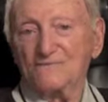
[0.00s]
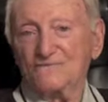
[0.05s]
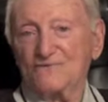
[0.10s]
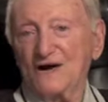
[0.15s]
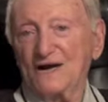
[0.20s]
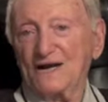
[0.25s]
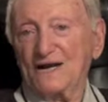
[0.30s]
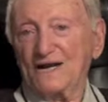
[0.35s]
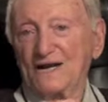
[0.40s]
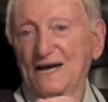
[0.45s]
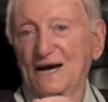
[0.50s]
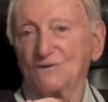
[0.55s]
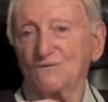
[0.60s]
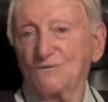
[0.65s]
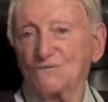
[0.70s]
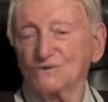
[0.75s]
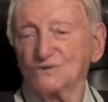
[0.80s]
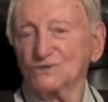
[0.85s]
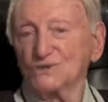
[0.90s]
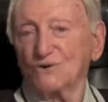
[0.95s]
finding out
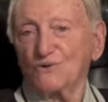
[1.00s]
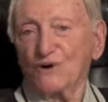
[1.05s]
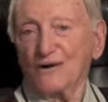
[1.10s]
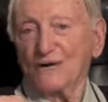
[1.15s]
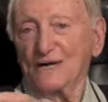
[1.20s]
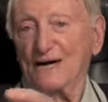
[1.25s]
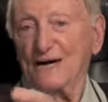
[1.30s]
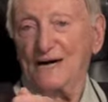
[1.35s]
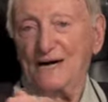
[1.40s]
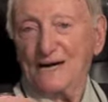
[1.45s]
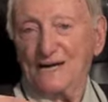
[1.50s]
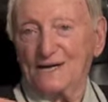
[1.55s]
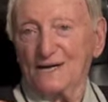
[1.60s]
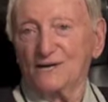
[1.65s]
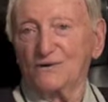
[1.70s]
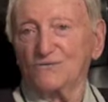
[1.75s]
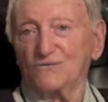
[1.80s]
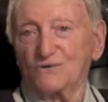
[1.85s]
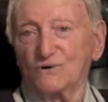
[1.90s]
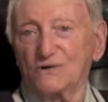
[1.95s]
what was going on
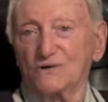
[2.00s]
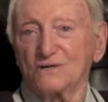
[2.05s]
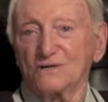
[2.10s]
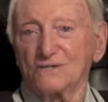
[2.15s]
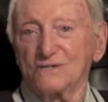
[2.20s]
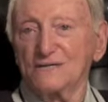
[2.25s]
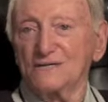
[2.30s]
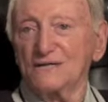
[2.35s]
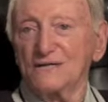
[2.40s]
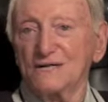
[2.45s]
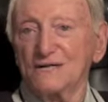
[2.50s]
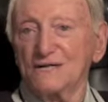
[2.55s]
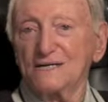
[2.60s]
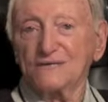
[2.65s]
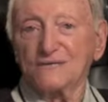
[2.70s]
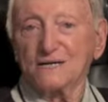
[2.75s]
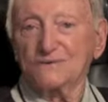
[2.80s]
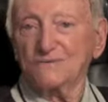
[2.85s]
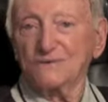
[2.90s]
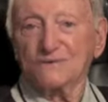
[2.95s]
in the world,
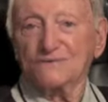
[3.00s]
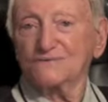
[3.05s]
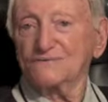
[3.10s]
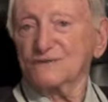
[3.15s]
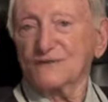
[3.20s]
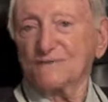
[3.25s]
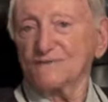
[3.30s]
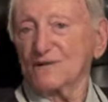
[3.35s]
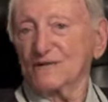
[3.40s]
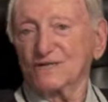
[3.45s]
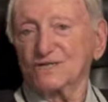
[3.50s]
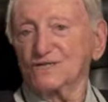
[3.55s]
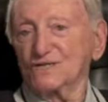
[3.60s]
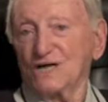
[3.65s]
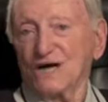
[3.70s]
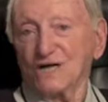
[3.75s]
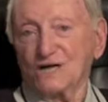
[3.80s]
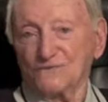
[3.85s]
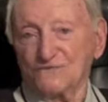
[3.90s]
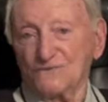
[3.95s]
they would have come in and
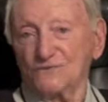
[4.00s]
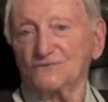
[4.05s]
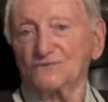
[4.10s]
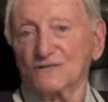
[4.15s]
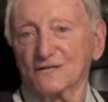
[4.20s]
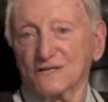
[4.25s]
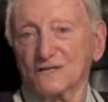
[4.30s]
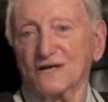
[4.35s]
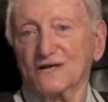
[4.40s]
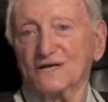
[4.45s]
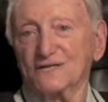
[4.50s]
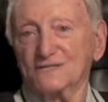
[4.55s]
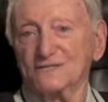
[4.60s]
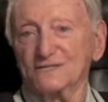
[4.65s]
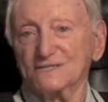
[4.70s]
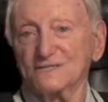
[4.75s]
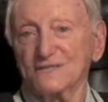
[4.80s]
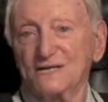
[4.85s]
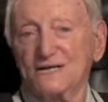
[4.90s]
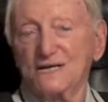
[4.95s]
shot a few of the
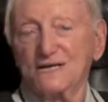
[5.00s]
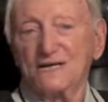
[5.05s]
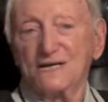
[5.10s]
guys,